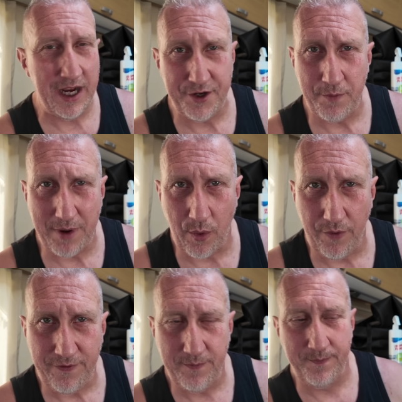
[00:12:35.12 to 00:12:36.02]
and don't blow
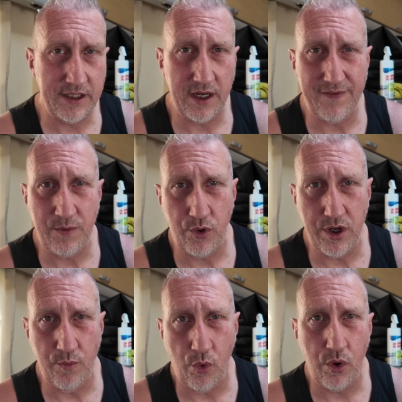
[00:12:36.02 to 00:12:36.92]
off. There's a lovely
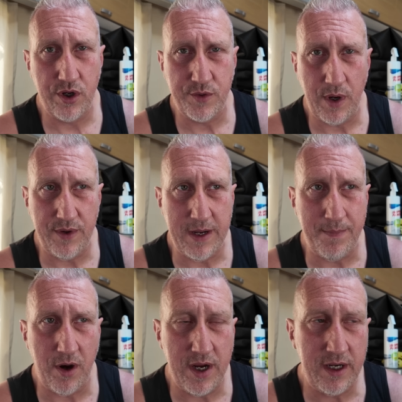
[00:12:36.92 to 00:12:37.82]
woodland walk as well
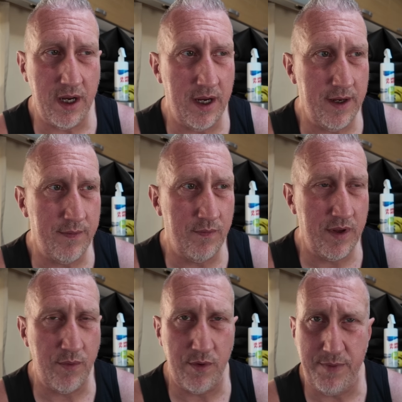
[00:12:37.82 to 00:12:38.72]
nearby.
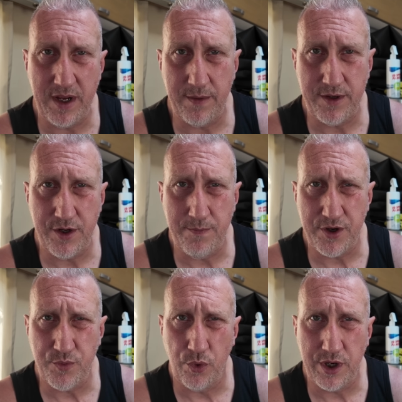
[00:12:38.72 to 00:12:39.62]
Whether we'll be able to do
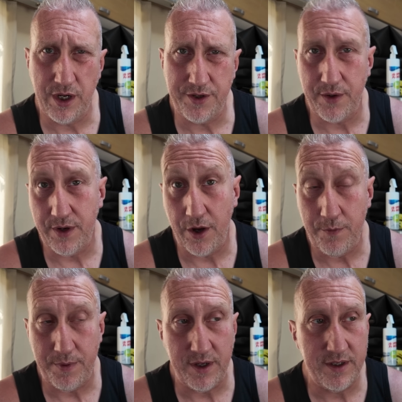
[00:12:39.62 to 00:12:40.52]
much walking, I don't
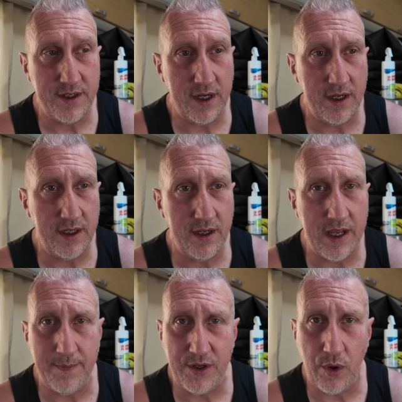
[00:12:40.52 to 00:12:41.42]
know, but
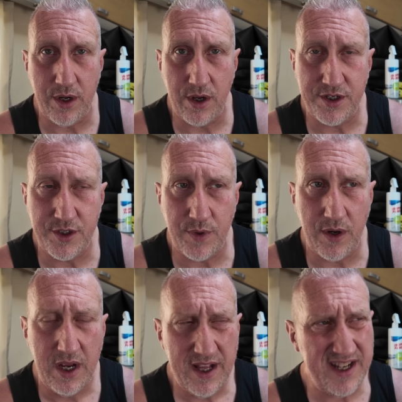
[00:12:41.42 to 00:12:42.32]
that'll be quite nice as
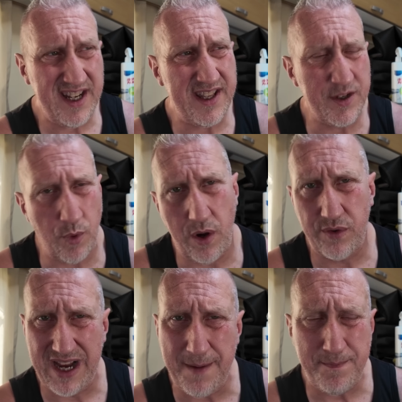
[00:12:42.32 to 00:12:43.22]
well. They said there's
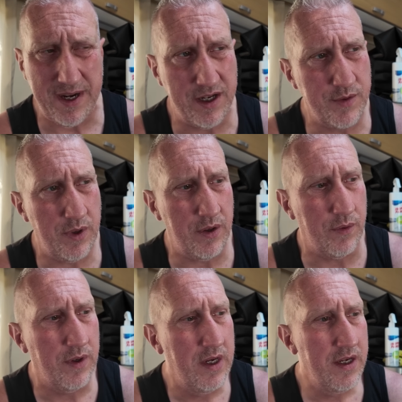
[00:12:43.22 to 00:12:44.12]
wild camping as
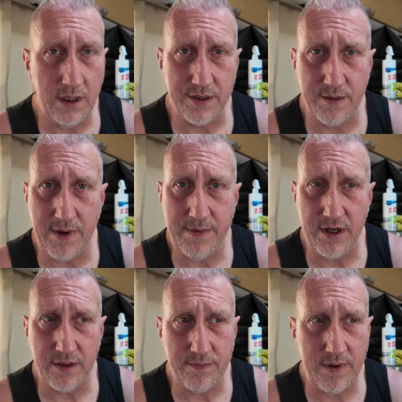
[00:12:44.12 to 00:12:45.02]
well. Yeah, so maybe
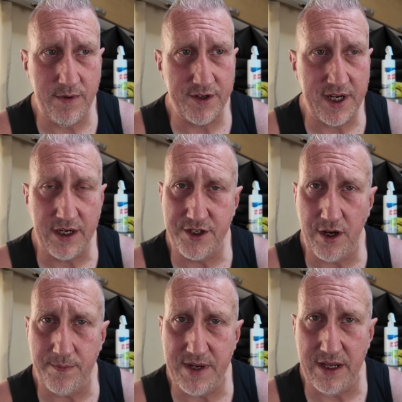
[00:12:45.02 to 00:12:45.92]
I'll take a
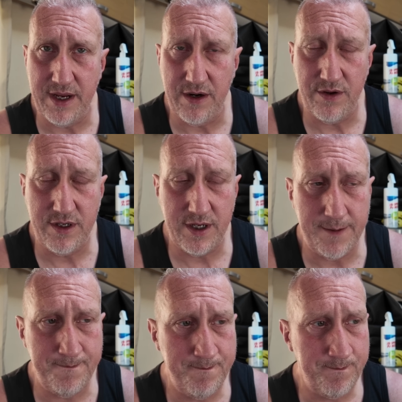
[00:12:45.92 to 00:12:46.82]
tarp down there
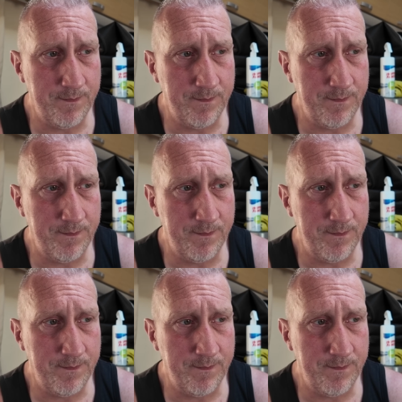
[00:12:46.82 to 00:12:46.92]
and